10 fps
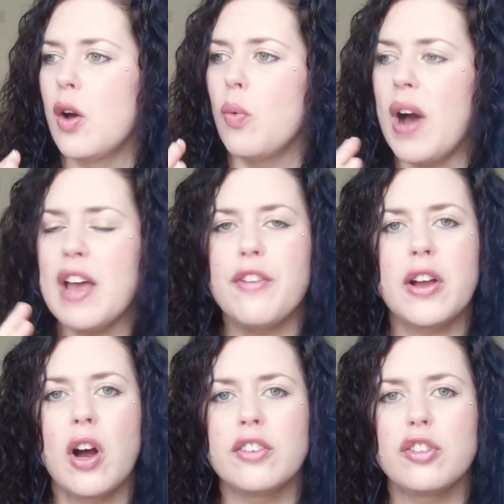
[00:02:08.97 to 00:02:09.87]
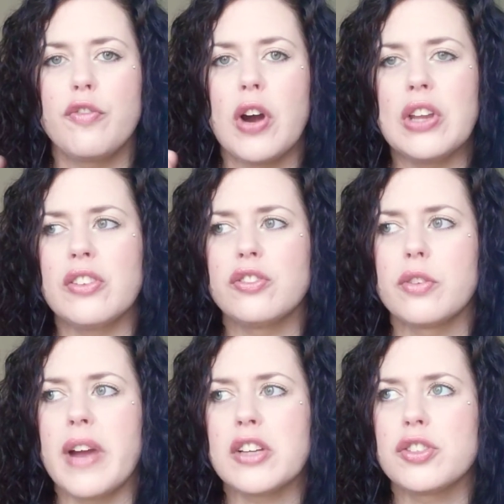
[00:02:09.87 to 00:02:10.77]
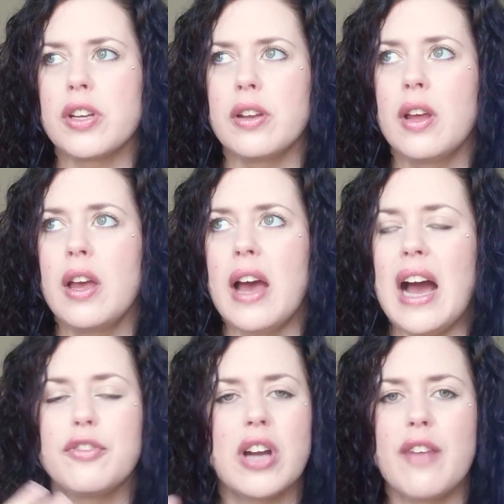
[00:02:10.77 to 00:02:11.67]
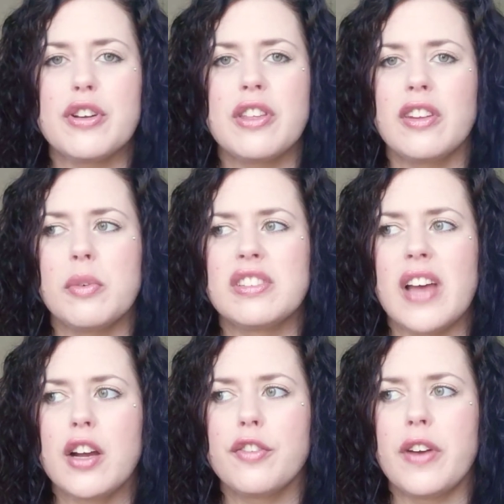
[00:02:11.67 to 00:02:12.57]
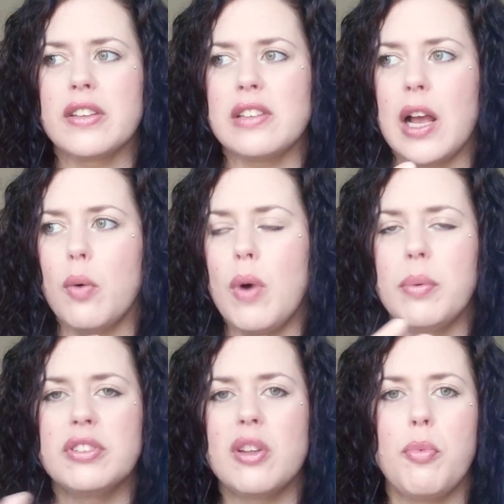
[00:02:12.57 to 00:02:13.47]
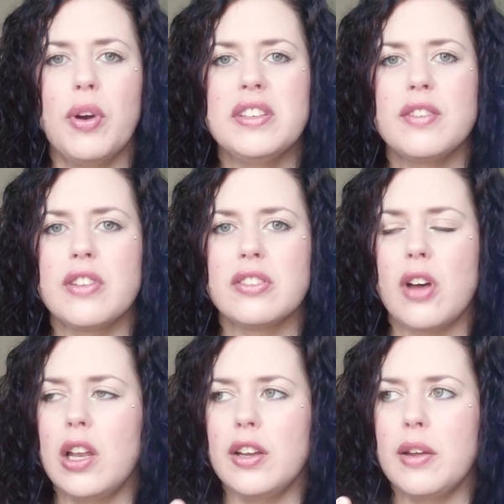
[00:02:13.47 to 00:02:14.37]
Why have I gone so far in this direction after everything that was sacrificed? Like, what was the point of this all?